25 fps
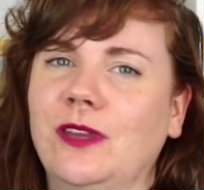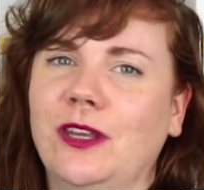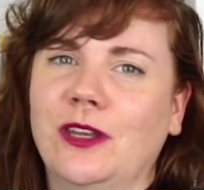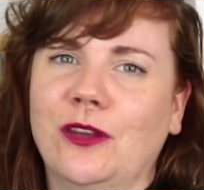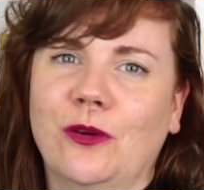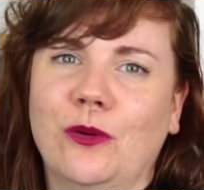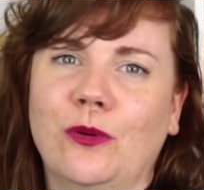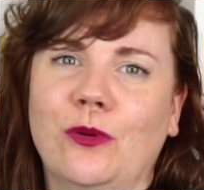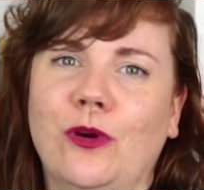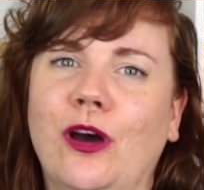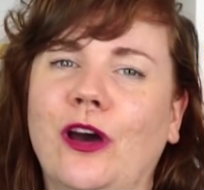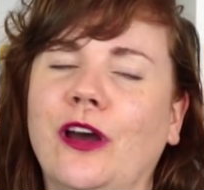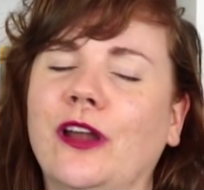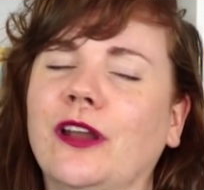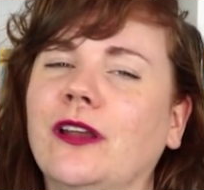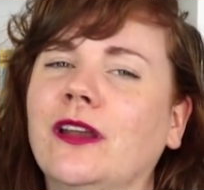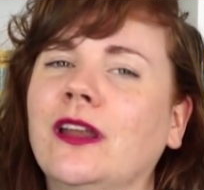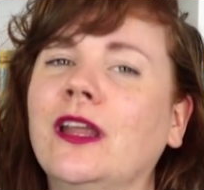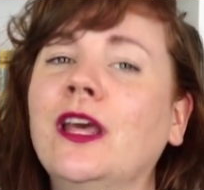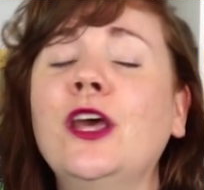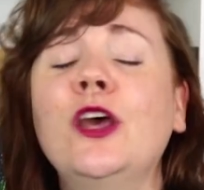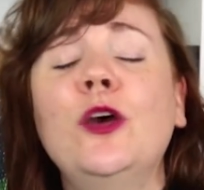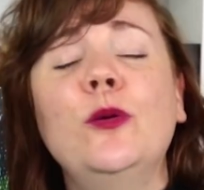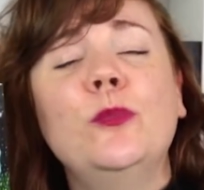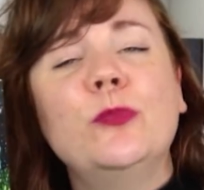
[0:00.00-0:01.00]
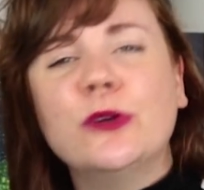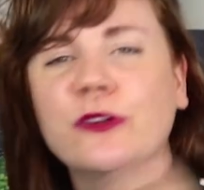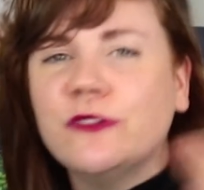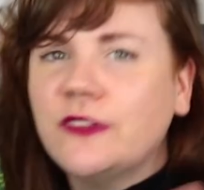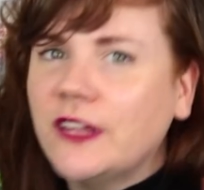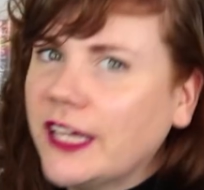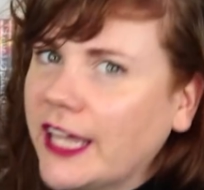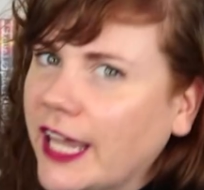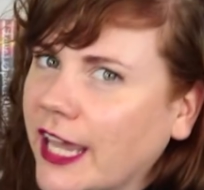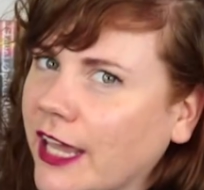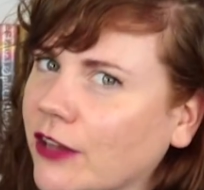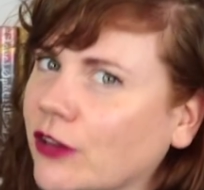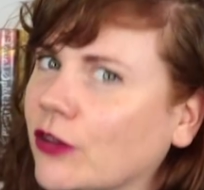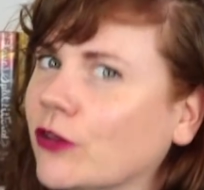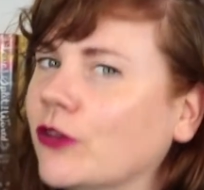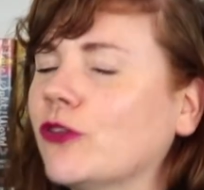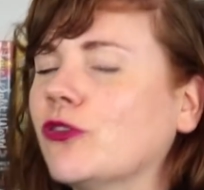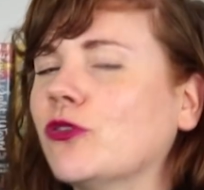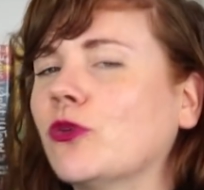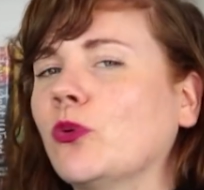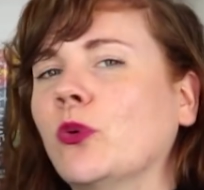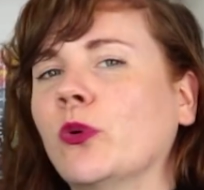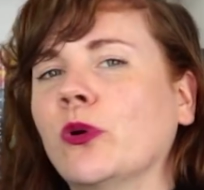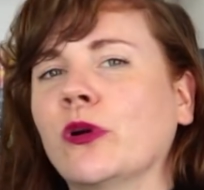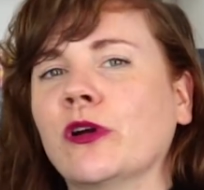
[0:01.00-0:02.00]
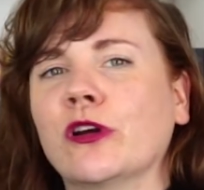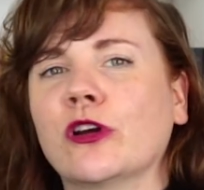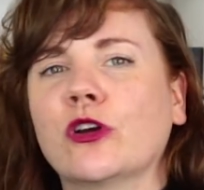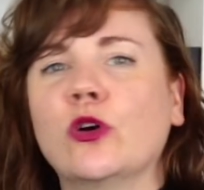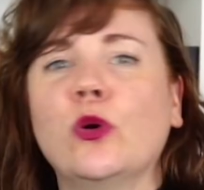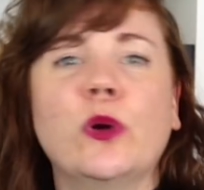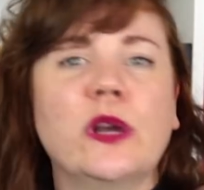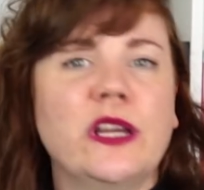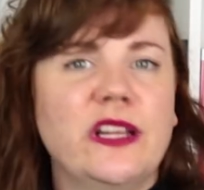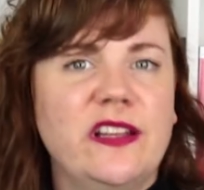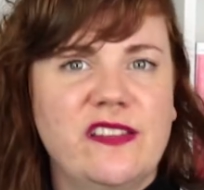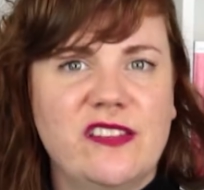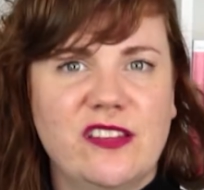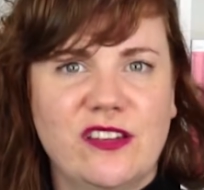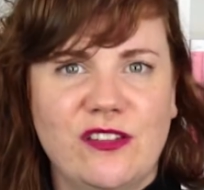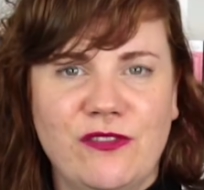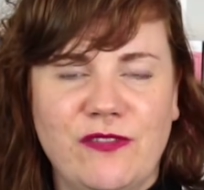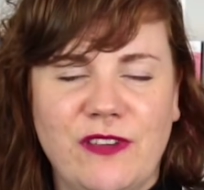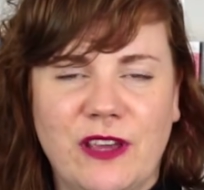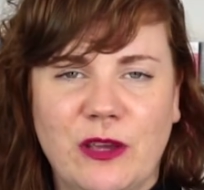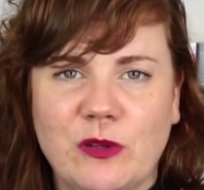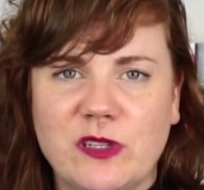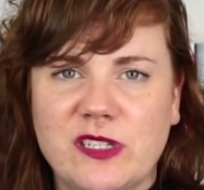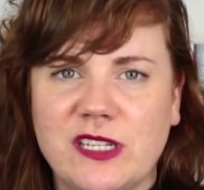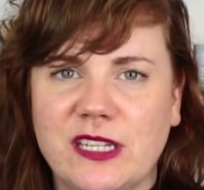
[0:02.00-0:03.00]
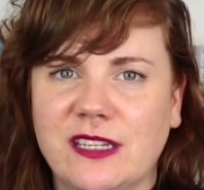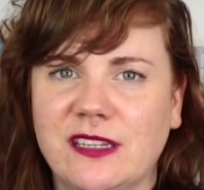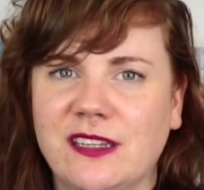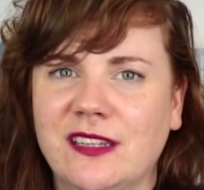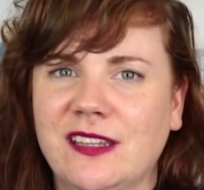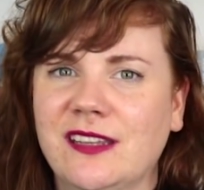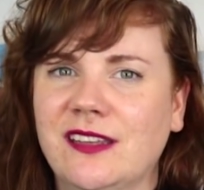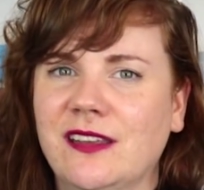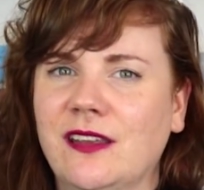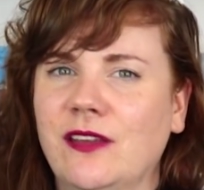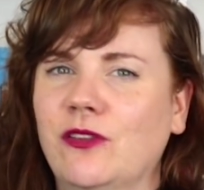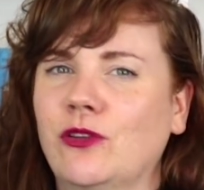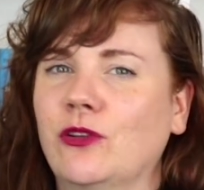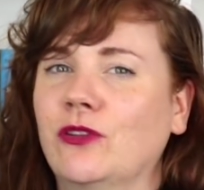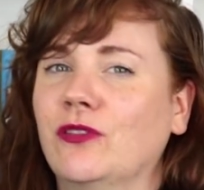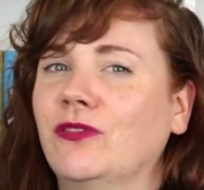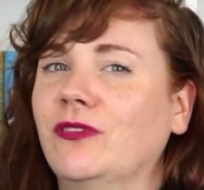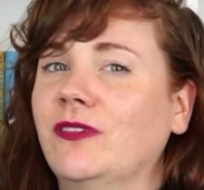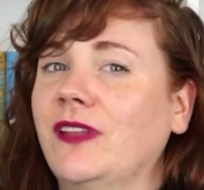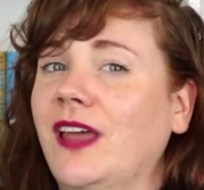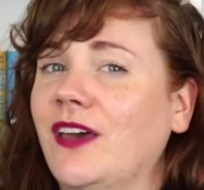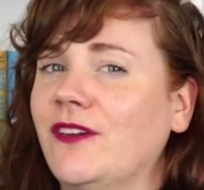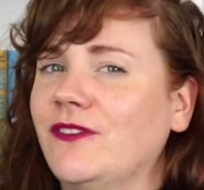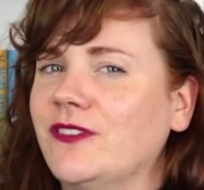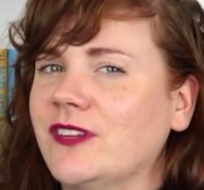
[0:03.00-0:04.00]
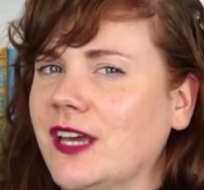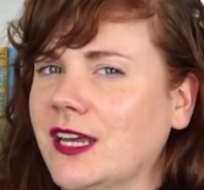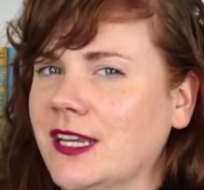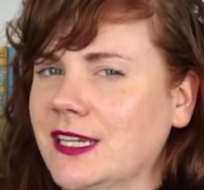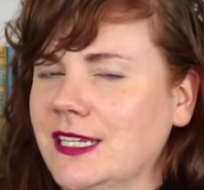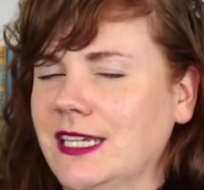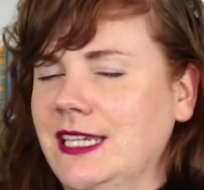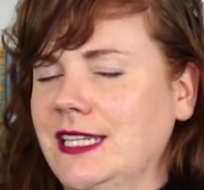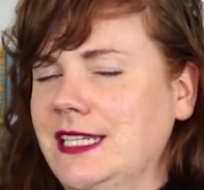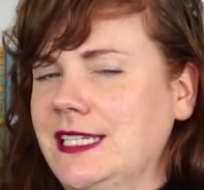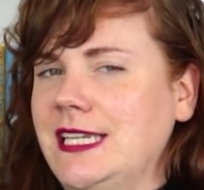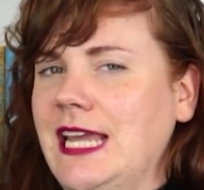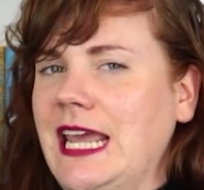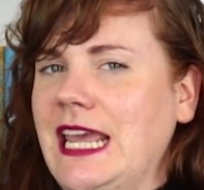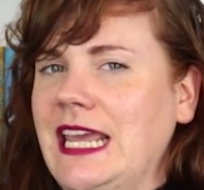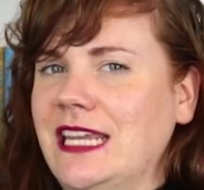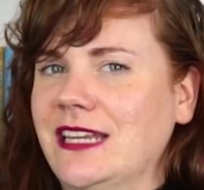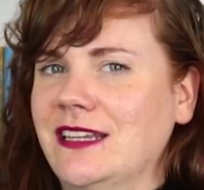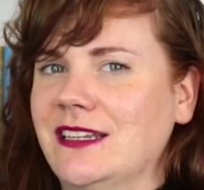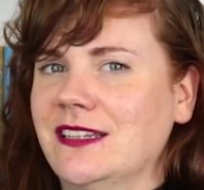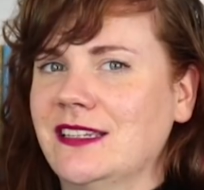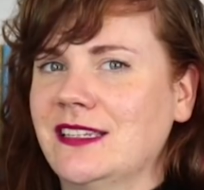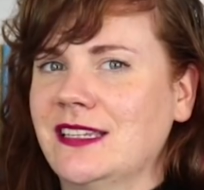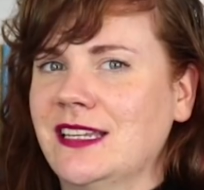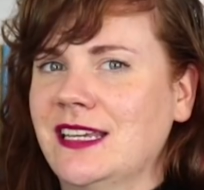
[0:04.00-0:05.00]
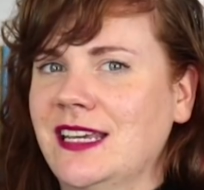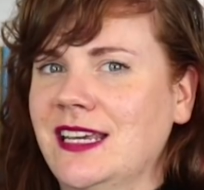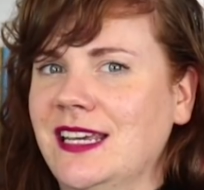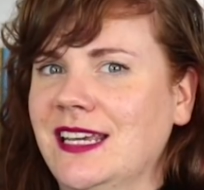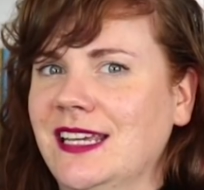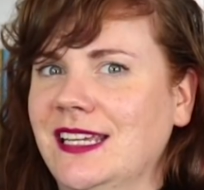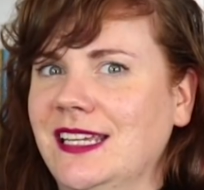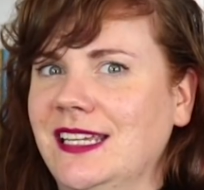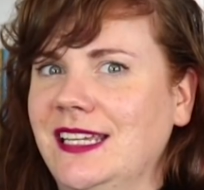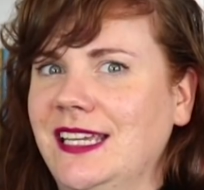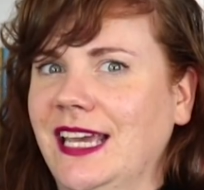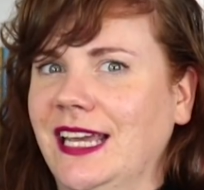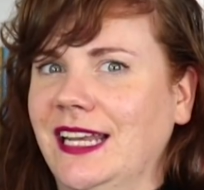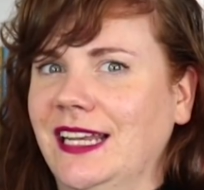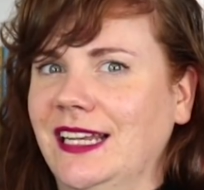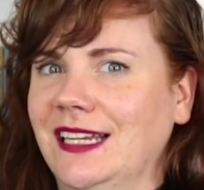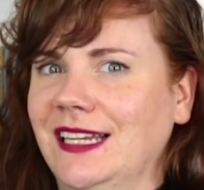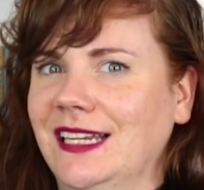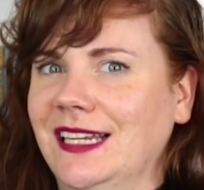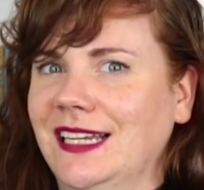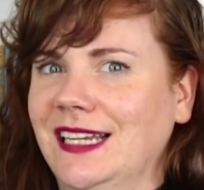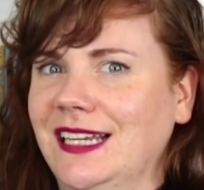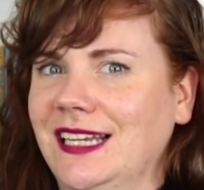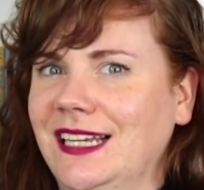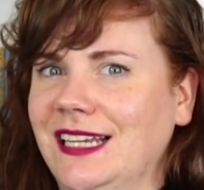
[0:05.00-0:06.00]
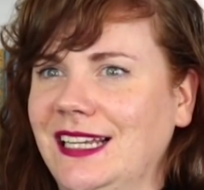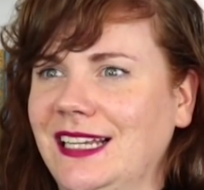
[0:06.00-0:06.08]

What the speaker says: on birthday candles or coins in a fountain, sort of left uncontained, can